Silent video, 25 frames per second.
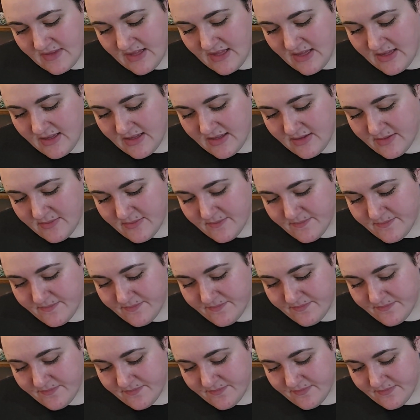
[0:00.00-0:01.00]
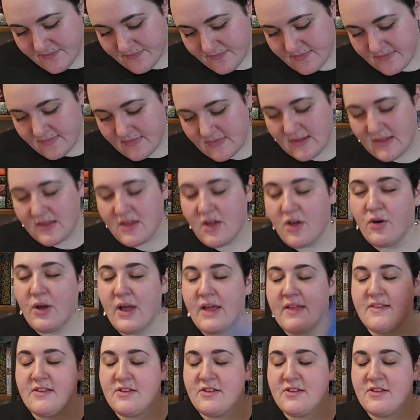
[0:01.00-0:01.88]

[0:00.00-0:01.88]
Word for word: Um, okay,